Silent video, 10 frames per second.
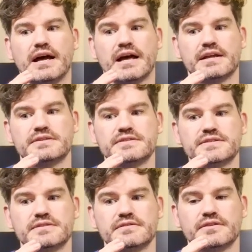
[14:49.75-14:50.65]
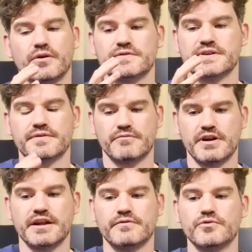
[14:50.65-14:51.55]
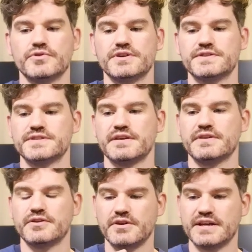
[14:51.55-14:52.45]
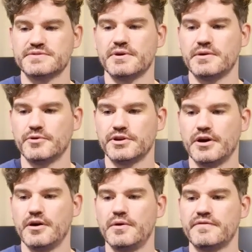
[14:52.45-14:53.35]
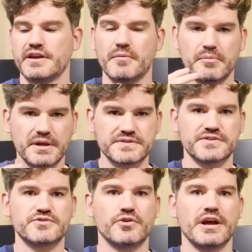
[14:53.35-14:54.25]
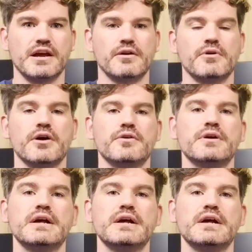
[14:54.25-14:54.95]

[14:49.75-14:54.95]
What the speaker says: and you know, obviously if they run out of orders, if they don't get to where they want to go, if they come up against a strong ARO,